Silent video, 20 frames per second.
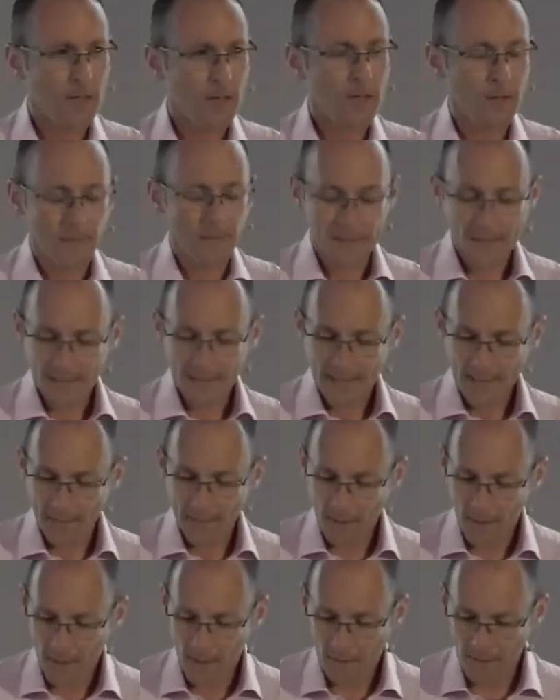This statement
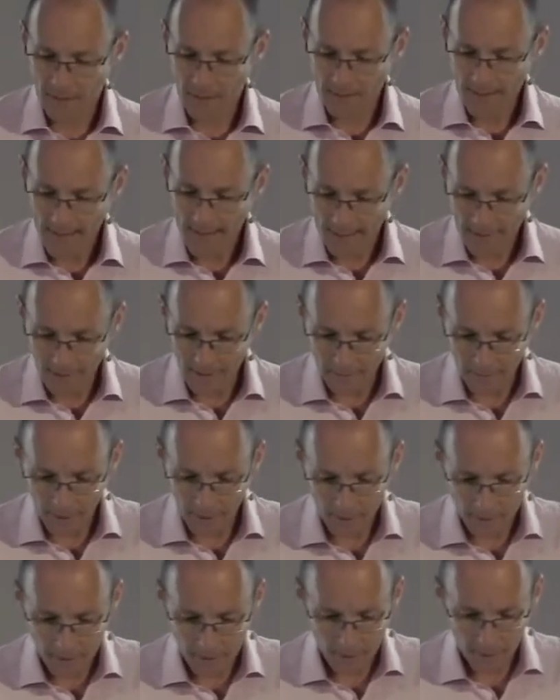comes at the end of
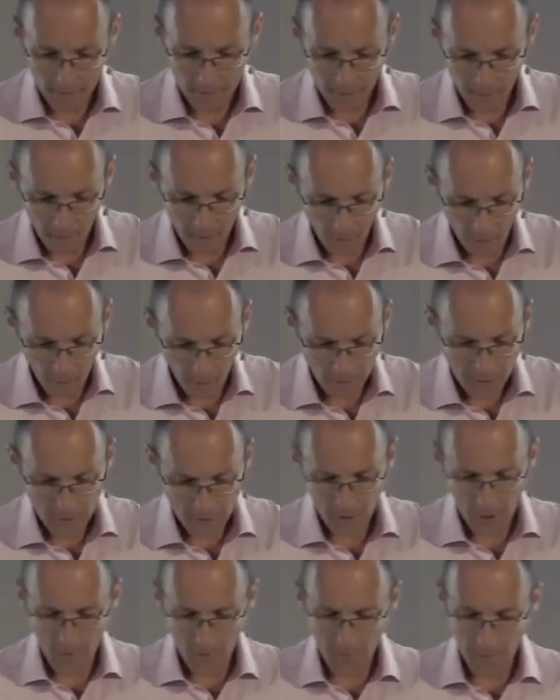Luke's report
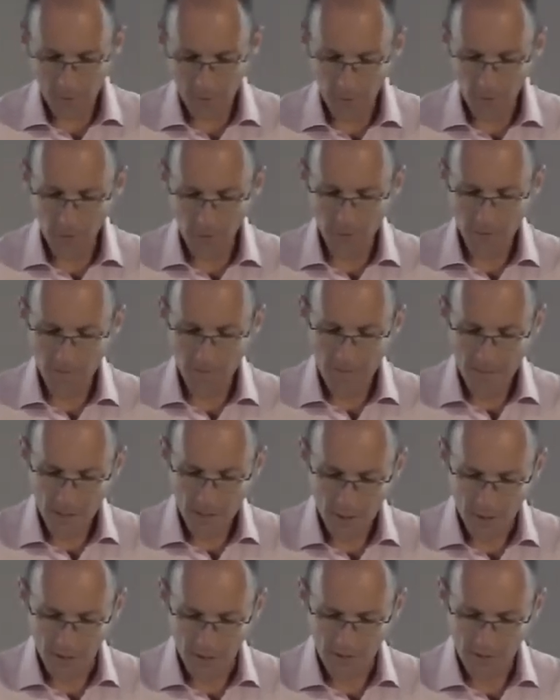on Paul's
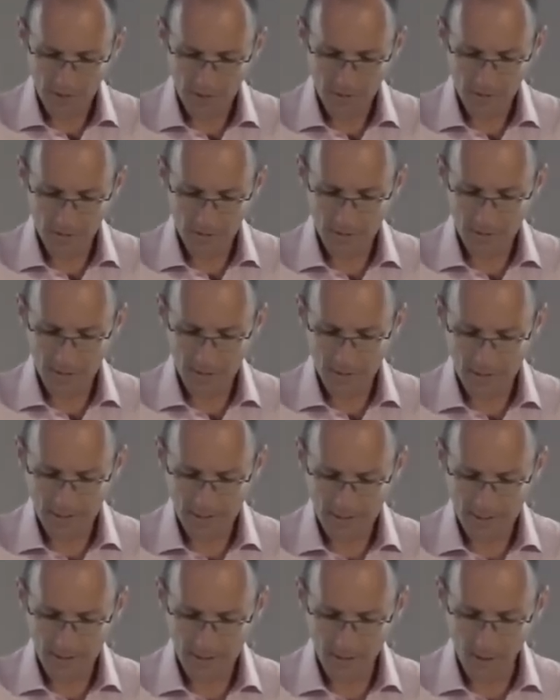mission to the
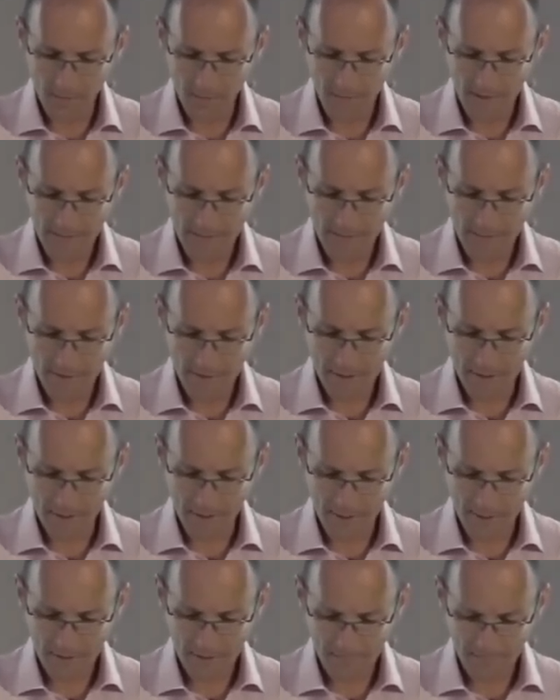city of
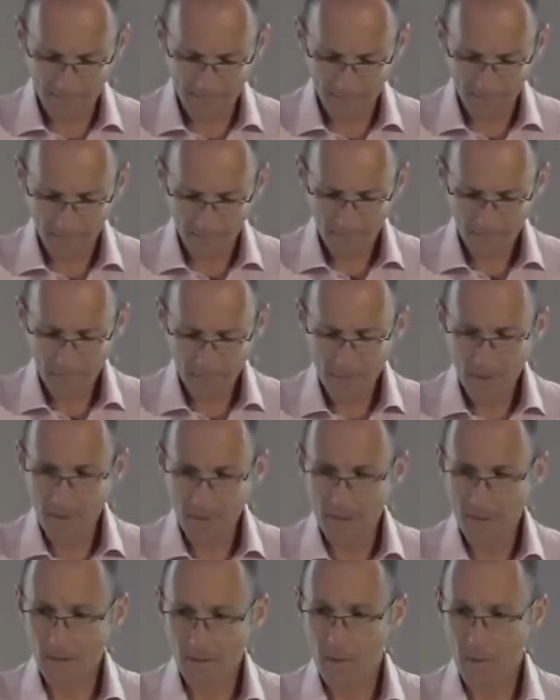Ephesus,
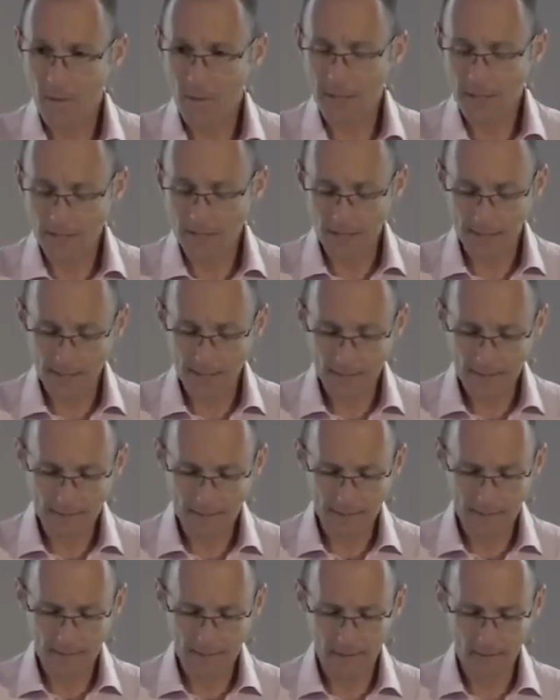a Greek city
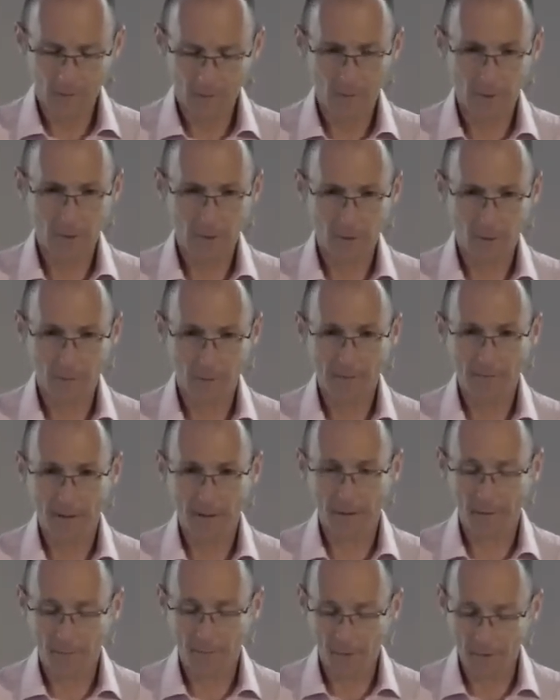which would be found
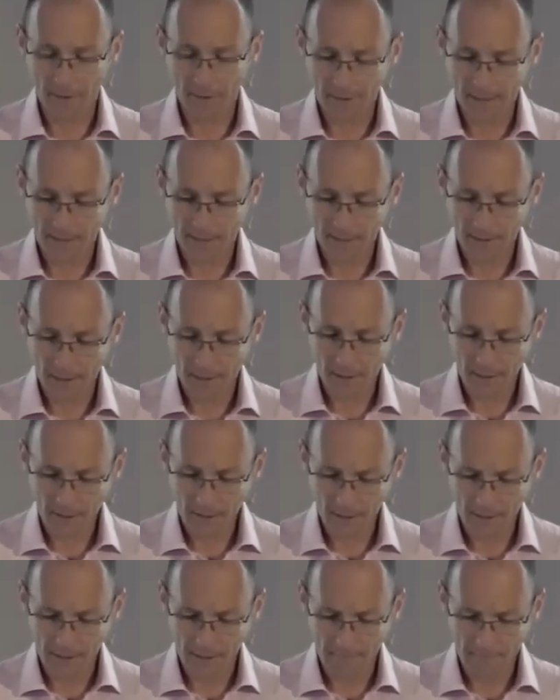in modern day Turkey.